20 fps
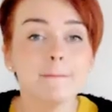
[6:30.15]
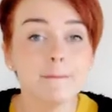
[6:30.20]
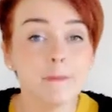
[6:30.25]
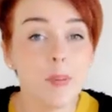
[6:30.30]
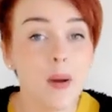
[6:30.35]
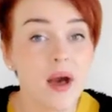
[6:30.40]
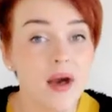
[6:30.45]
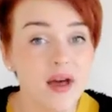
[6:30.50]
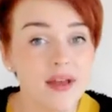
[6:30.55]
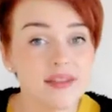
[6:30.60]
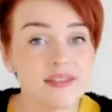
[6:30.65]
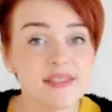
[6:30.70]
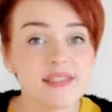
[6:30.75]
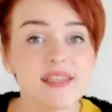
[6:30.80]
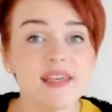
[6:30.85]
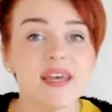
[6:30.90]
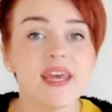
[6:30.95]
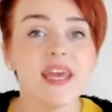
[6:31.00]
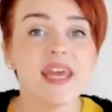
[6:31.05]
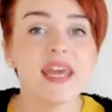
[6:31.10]
but
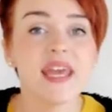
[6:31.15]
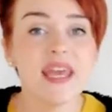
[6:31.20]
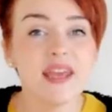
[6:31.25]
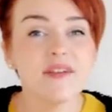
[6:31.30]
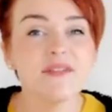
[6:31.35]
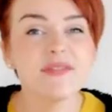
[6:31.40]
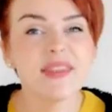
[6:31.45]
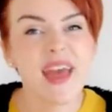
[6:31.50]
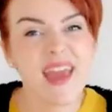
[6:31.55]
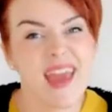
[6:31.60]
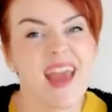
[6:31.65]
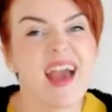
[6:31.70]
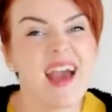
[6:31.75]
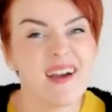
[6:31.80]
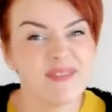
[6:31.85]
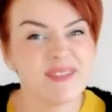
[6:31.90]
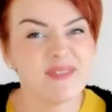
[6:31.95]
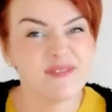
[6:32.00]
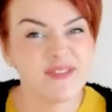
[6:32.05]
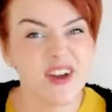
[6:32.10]
if they
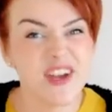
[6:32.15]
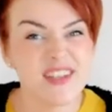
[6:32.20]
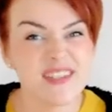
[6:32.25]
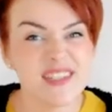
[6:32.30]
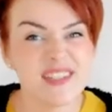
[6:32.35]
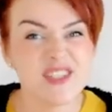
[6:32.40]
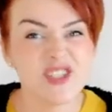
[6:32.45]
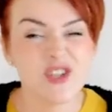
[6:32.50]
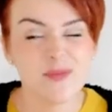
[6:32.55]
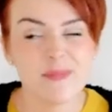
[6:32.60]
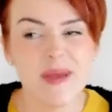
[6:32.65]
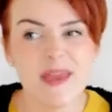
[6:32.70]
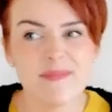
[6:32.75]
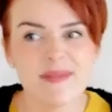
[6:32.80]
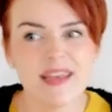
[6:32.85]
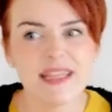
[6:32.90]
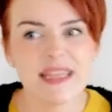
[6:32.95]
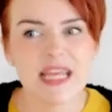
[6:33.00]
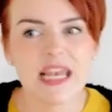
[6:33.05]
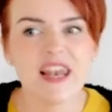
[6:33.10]
have invited you
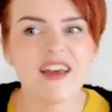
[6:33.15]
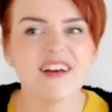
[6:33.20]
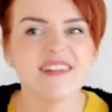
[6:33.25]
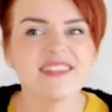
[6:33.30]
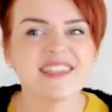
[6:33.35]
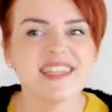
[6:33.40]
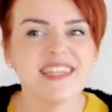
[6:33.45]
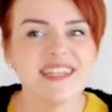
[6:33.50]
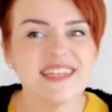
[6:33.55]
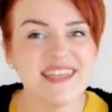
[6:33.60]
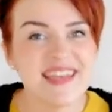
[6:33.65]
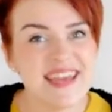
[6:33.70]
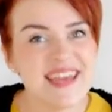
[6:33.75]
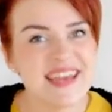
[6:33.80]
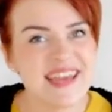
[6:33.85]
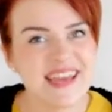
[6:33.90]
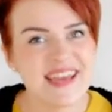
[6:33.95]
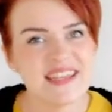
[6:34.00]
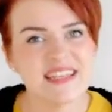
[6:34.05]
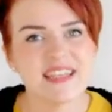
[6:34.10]
maybe in the last
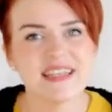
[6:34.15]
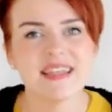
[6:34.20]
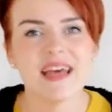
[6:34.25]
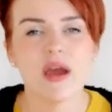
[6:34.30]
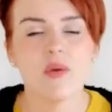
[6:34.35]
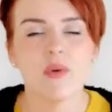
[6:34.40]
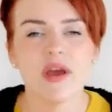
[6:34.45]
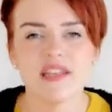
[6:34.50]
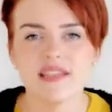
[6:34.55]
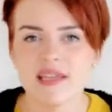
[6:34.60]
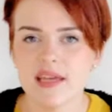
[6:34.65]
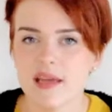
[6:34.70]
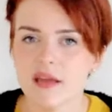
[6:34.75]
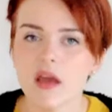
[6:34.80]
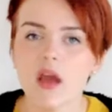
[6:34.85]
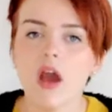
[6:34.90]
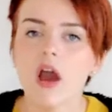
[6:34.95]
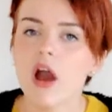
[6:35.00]
year to their wedding,